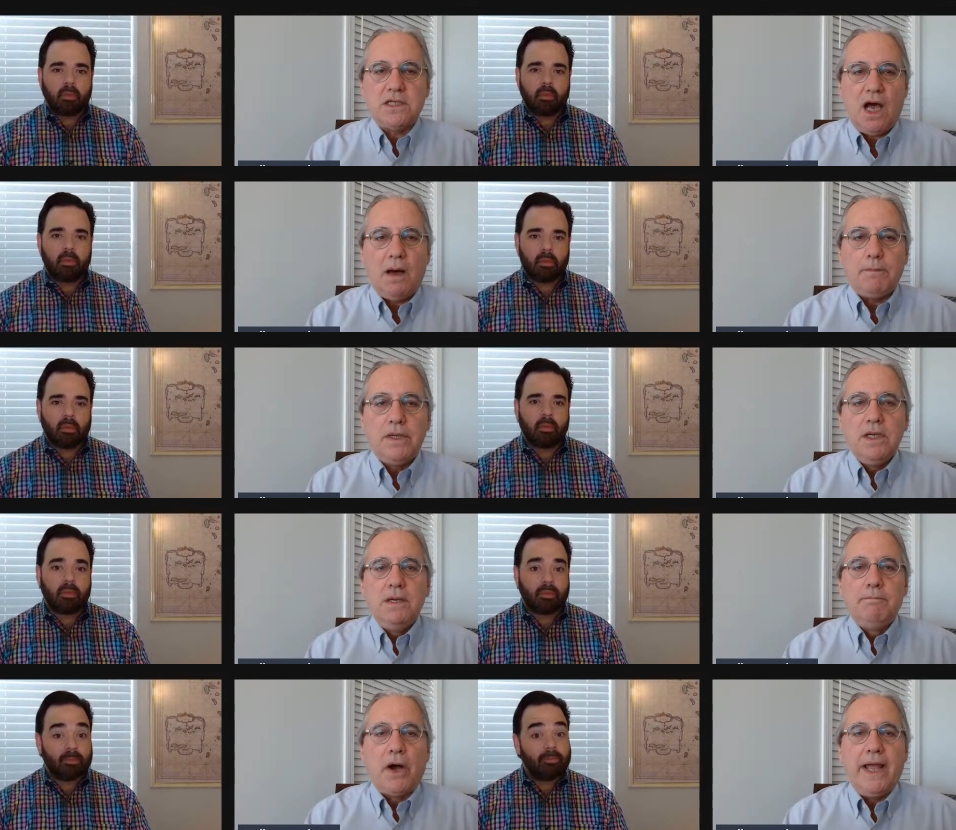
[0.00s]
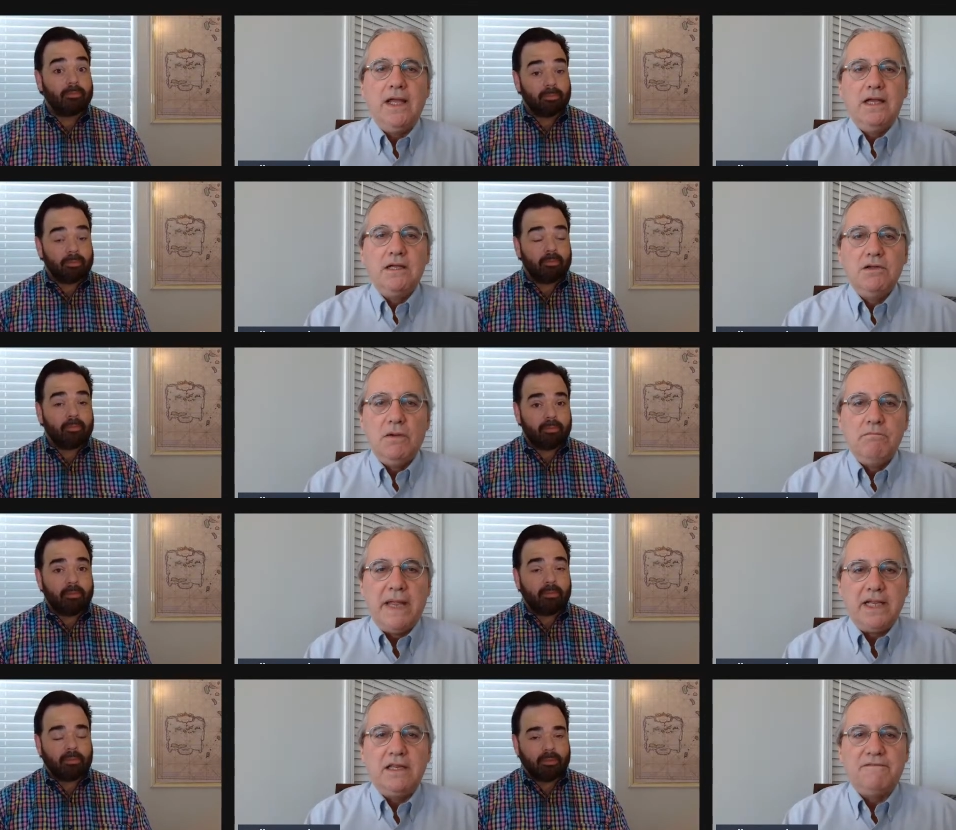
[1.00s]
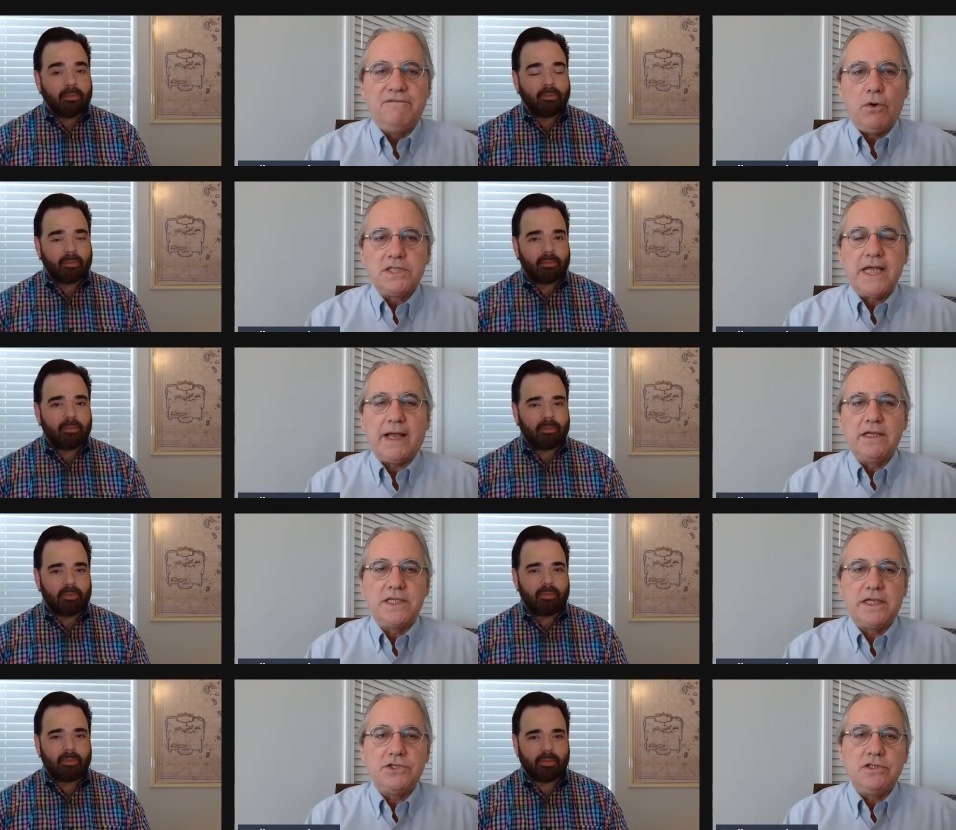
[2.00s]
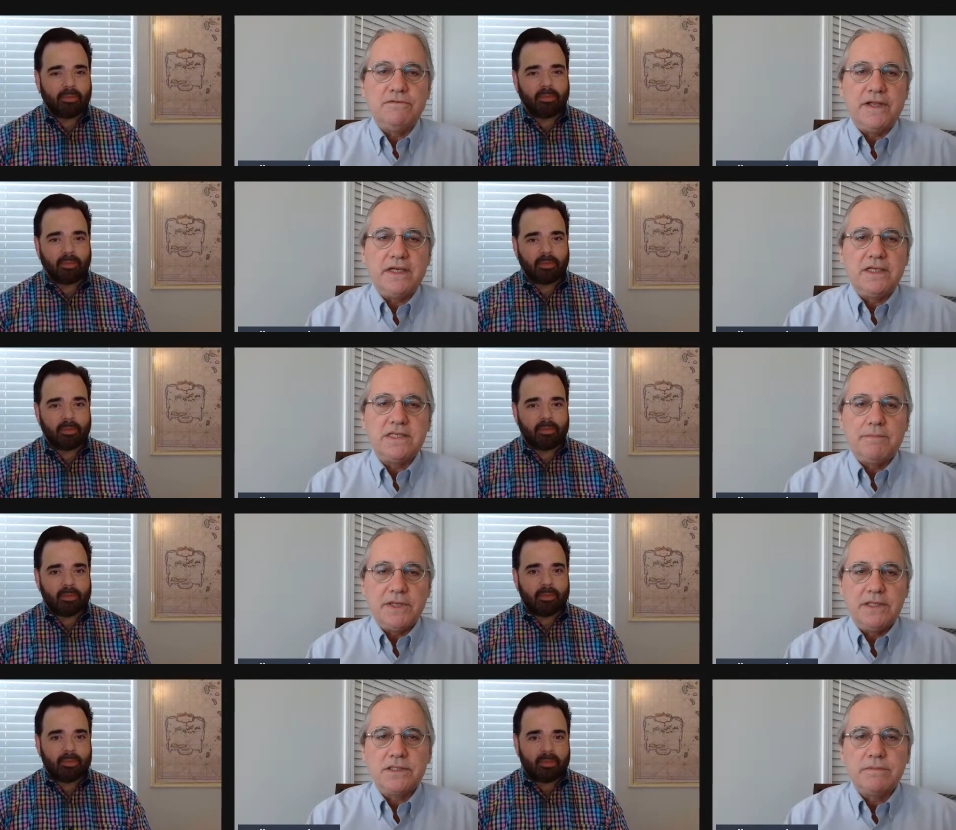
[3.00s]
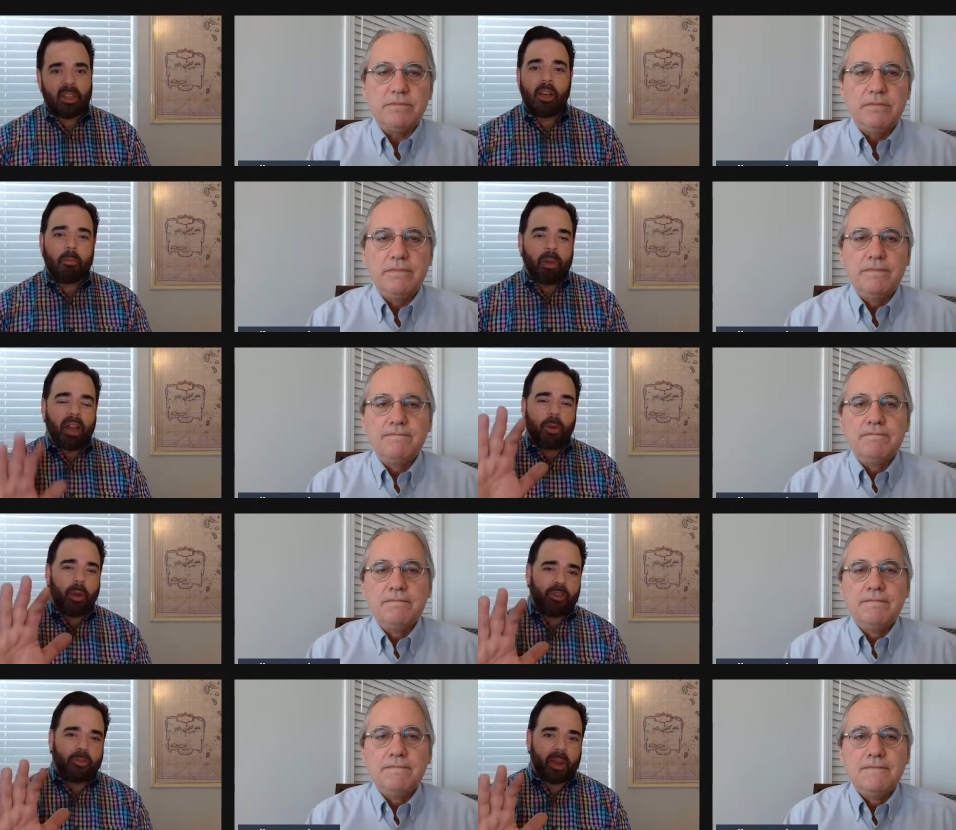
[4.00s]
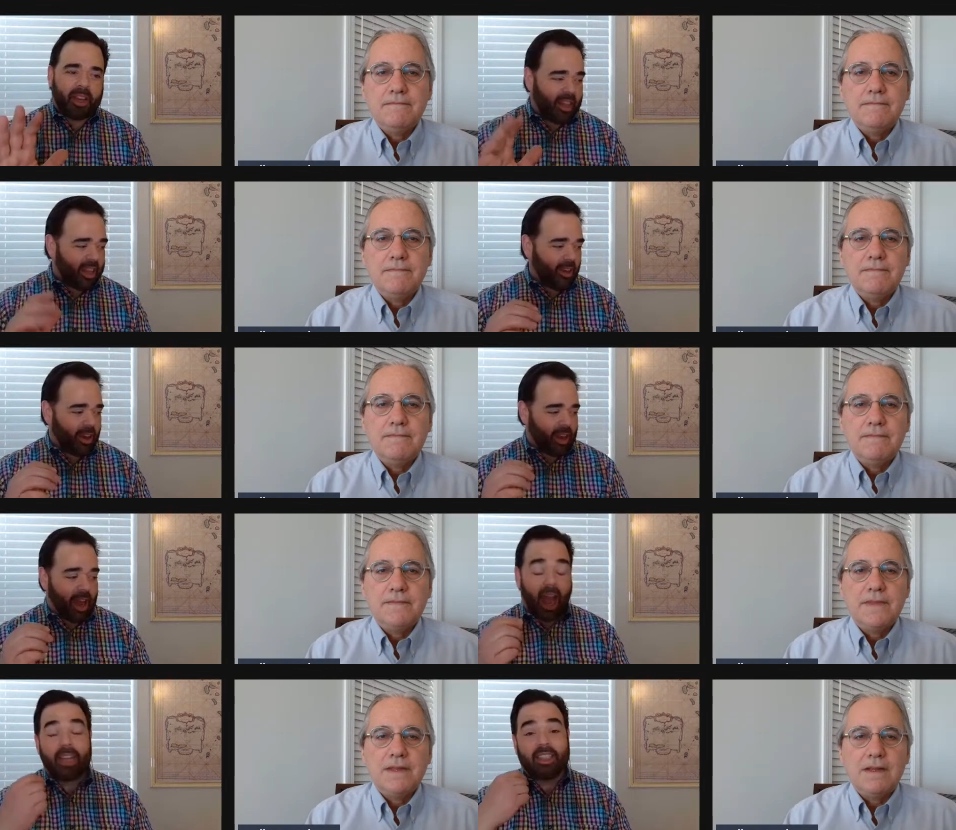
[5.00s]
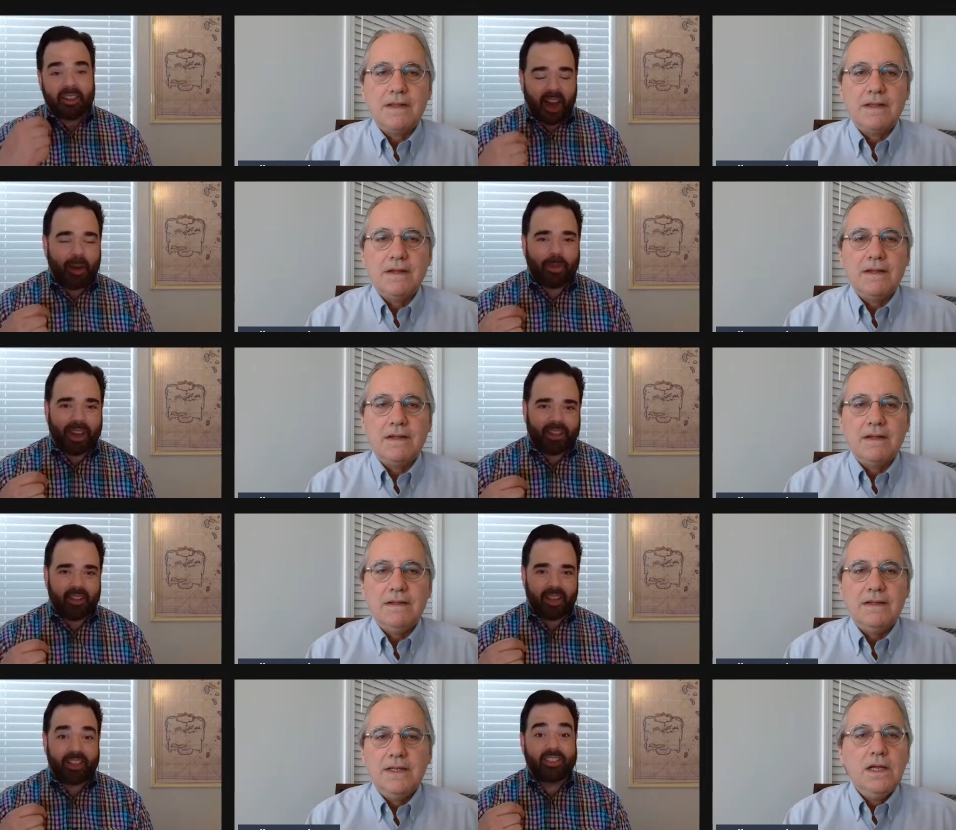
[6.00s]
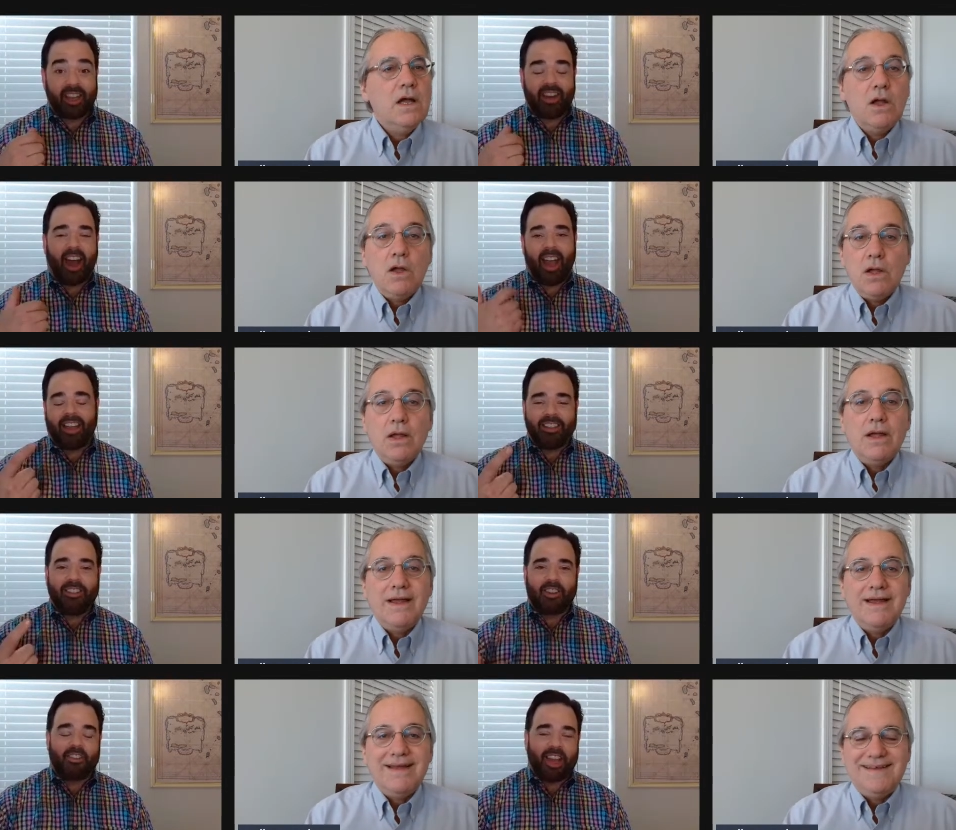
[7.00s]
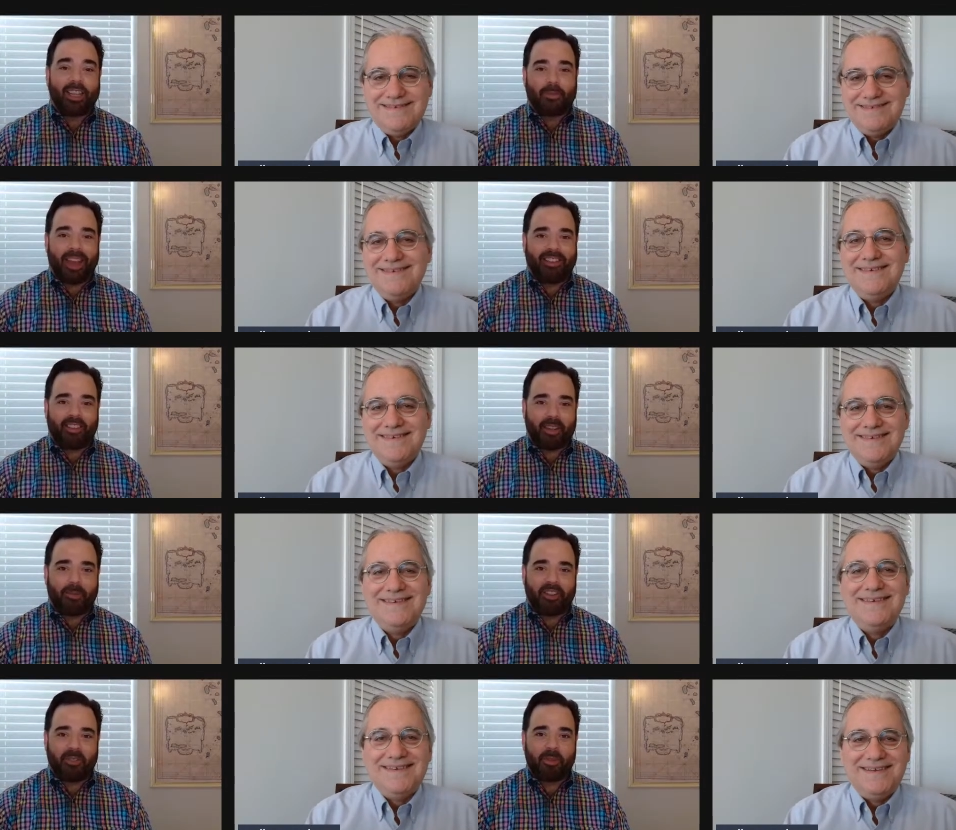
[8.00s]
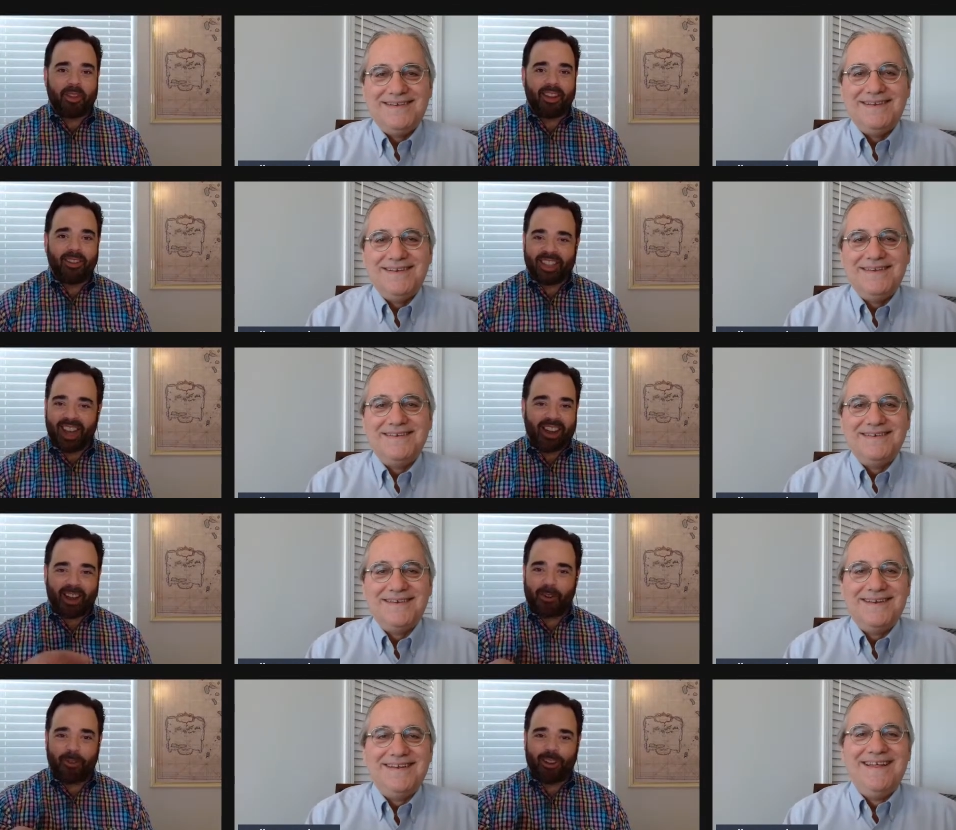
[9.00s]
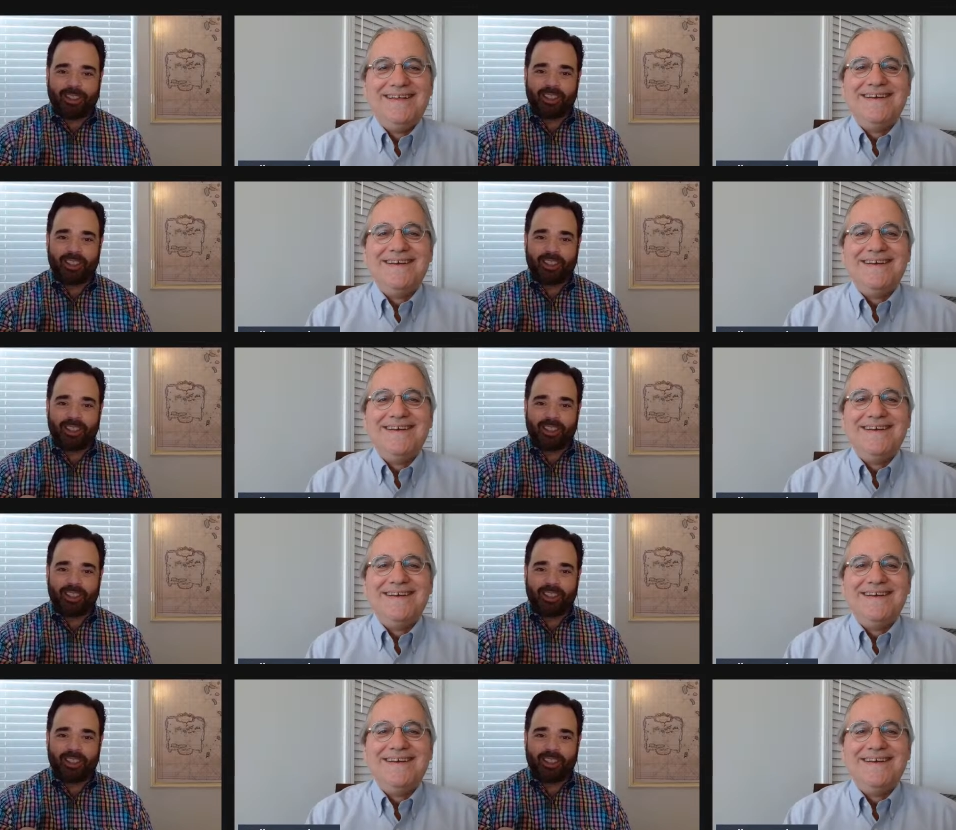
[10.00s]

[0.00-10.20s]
Speaker 1: us up by making the false accusation of anti Semitism.
Speaker 2: By the way, we should be clear uh, I did not make the list, and I consider that to be anti Semitism. Is that not how it works?